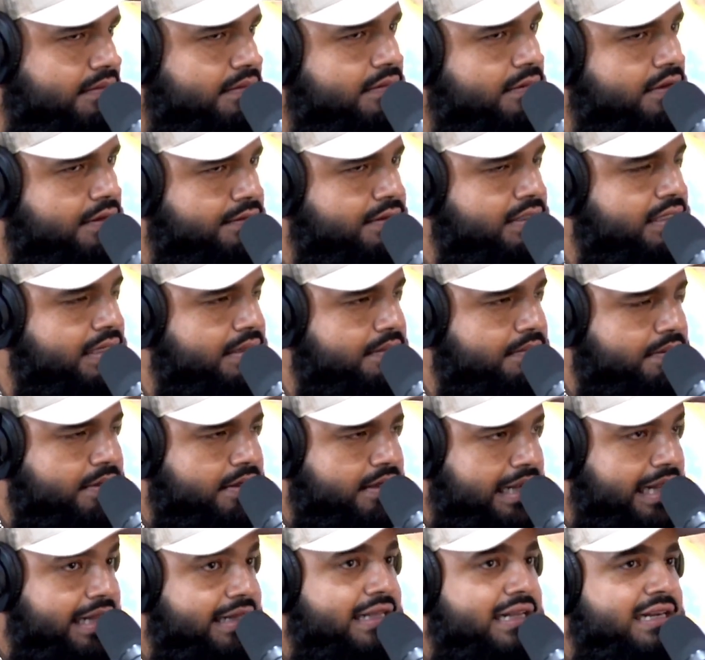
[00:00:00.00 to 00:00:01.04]
CM
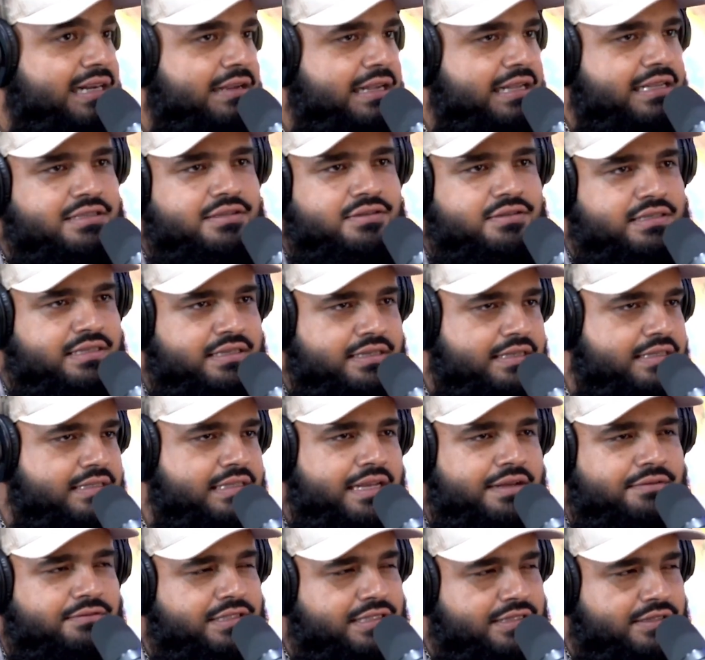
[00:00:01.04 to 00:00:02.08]
Punk. I did get to see because
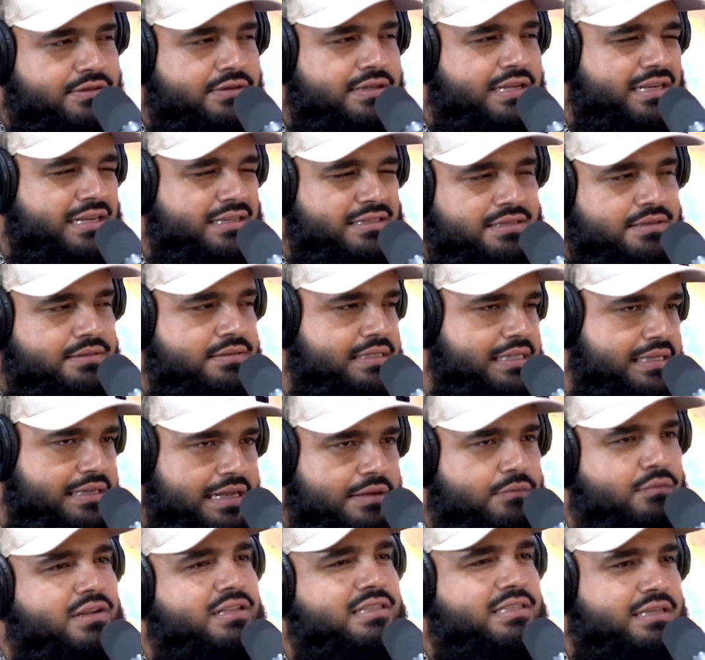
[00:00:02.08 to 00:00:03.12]
I was still kind of sometimes.
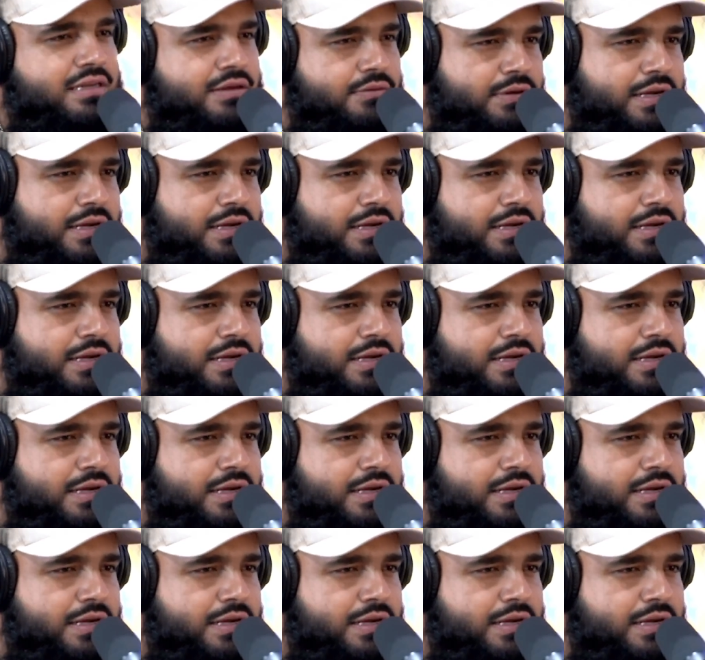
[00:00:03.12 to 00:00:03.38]
Once in a while I